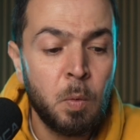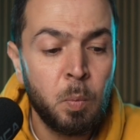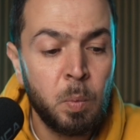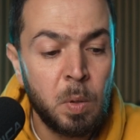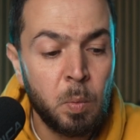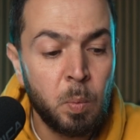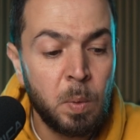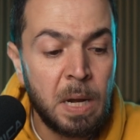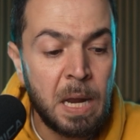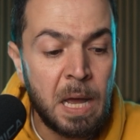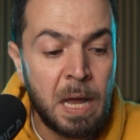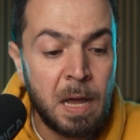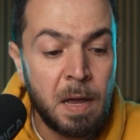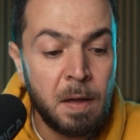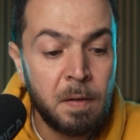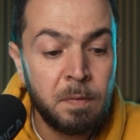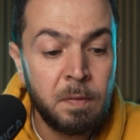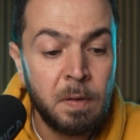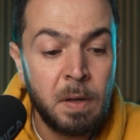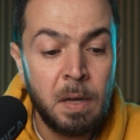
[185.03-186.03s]
We will
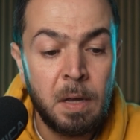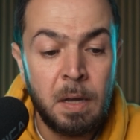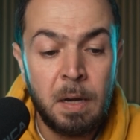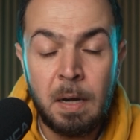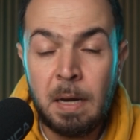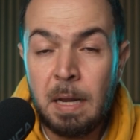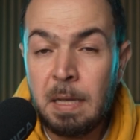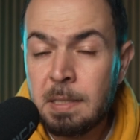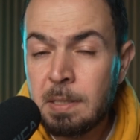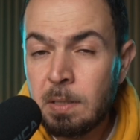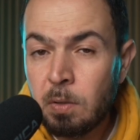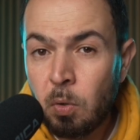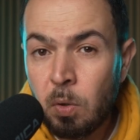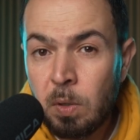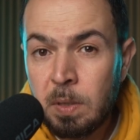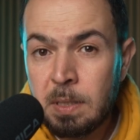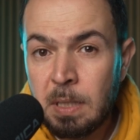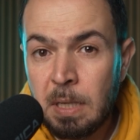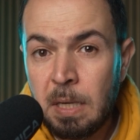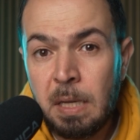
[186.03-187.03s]
have less
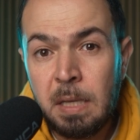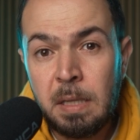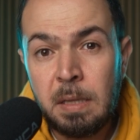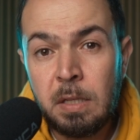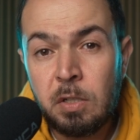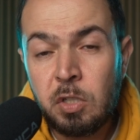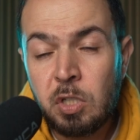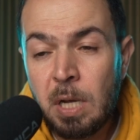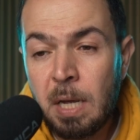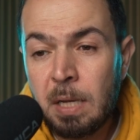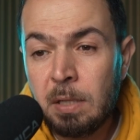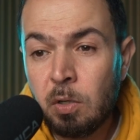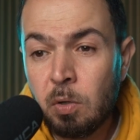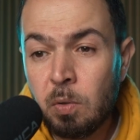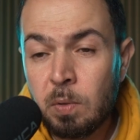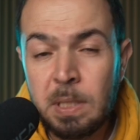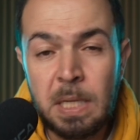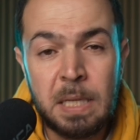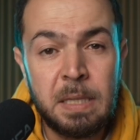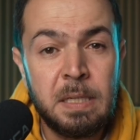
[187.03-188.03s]
noise in the
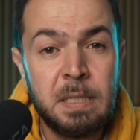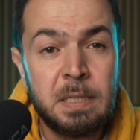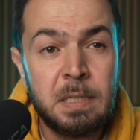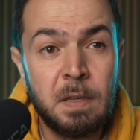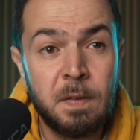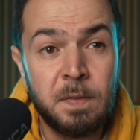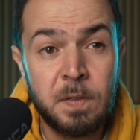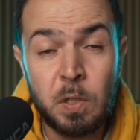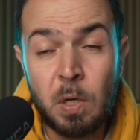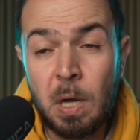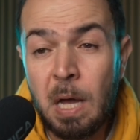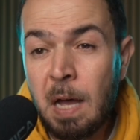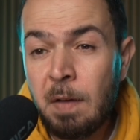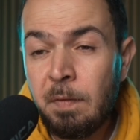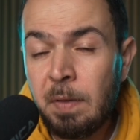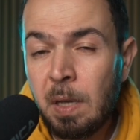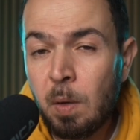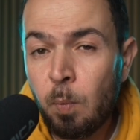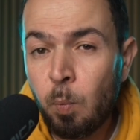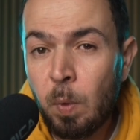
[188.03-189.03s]
shadows and this stuff. So
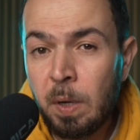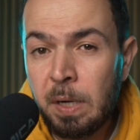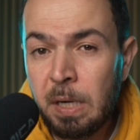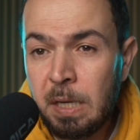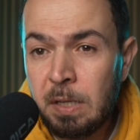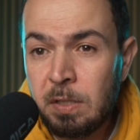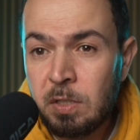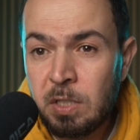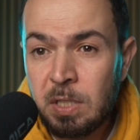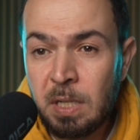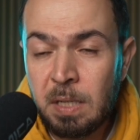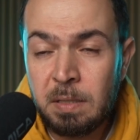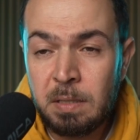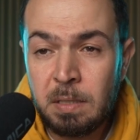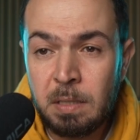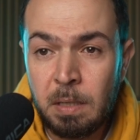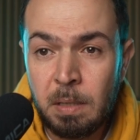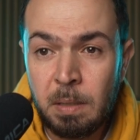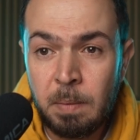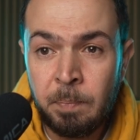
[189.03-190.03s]
having a 1-inch
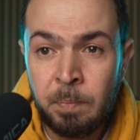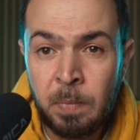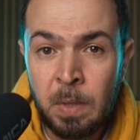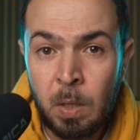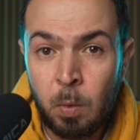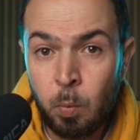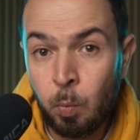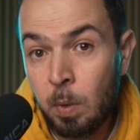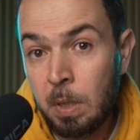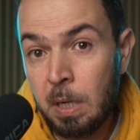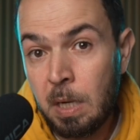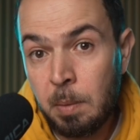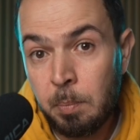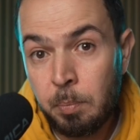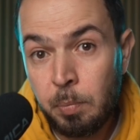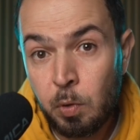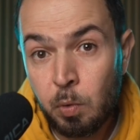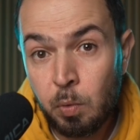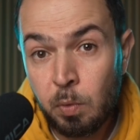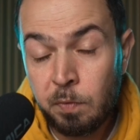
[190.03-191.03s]
sensor will
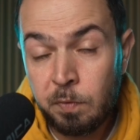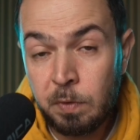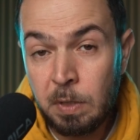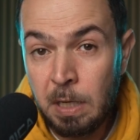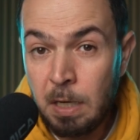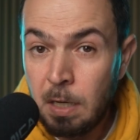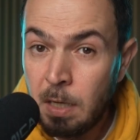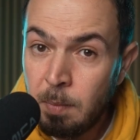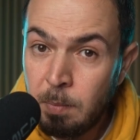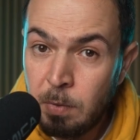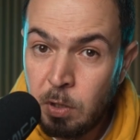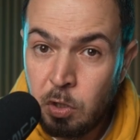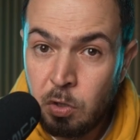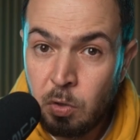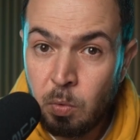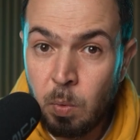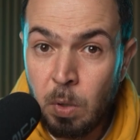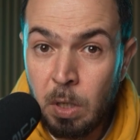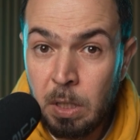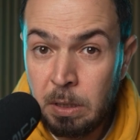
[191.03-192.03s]
improve the
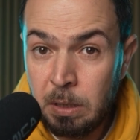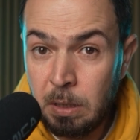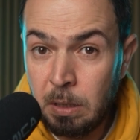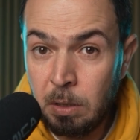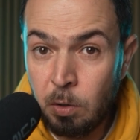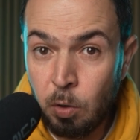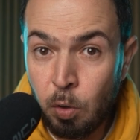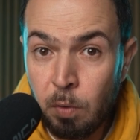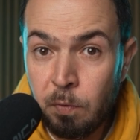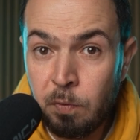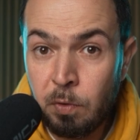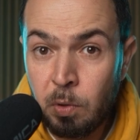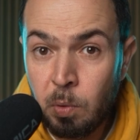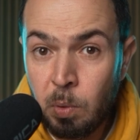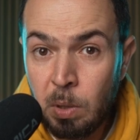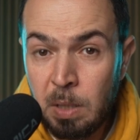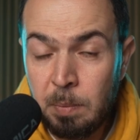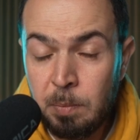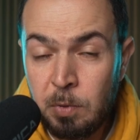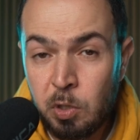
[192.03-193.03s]
image quality, the
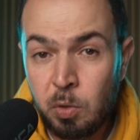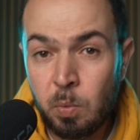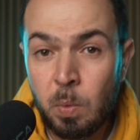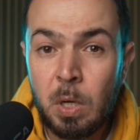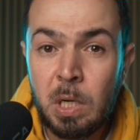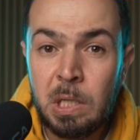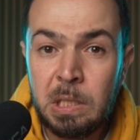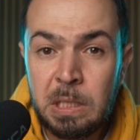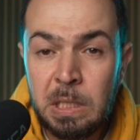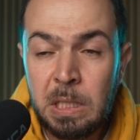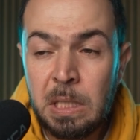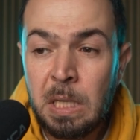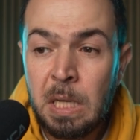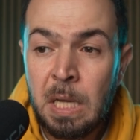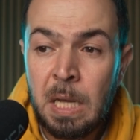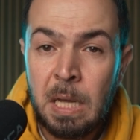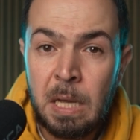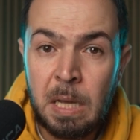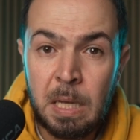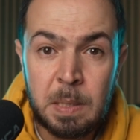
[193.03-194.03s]
overall image quality,
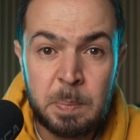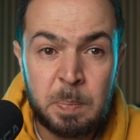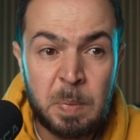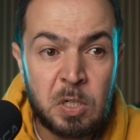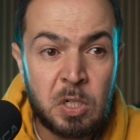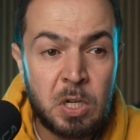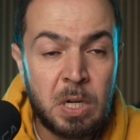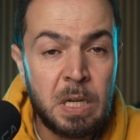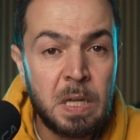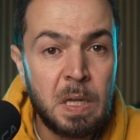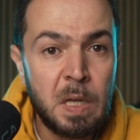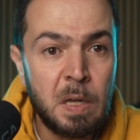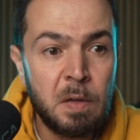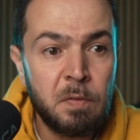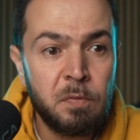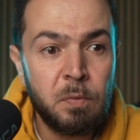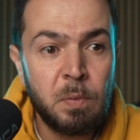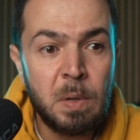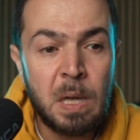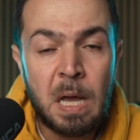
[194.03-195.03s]
especially
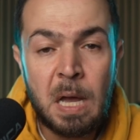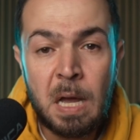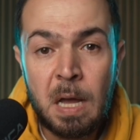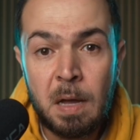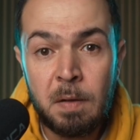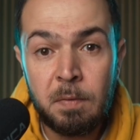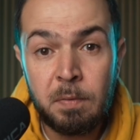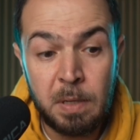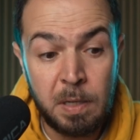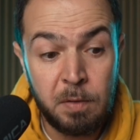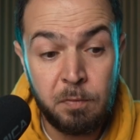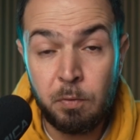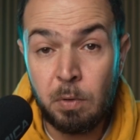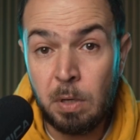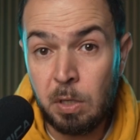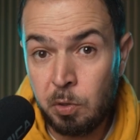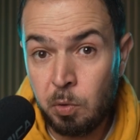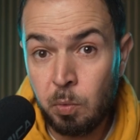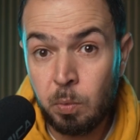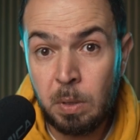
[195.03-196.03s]
if we
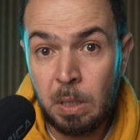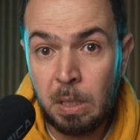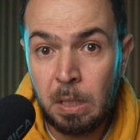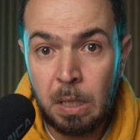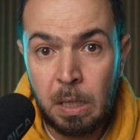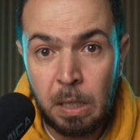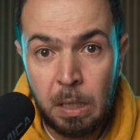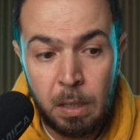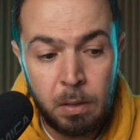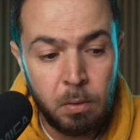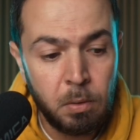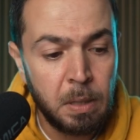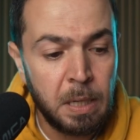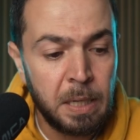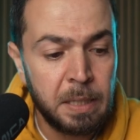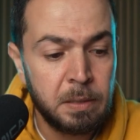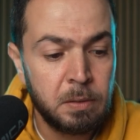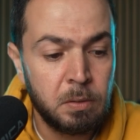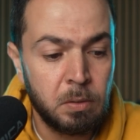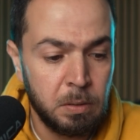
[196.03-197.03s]
are shooting in low
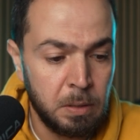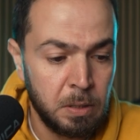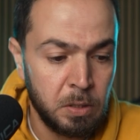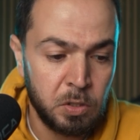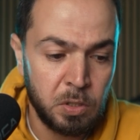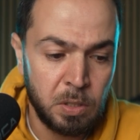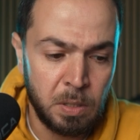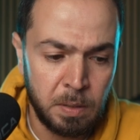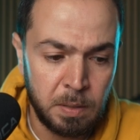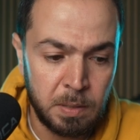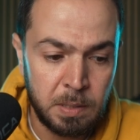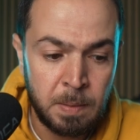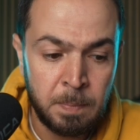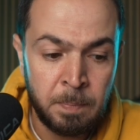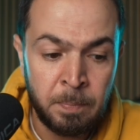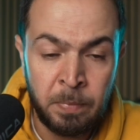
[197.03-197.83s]
light conditions.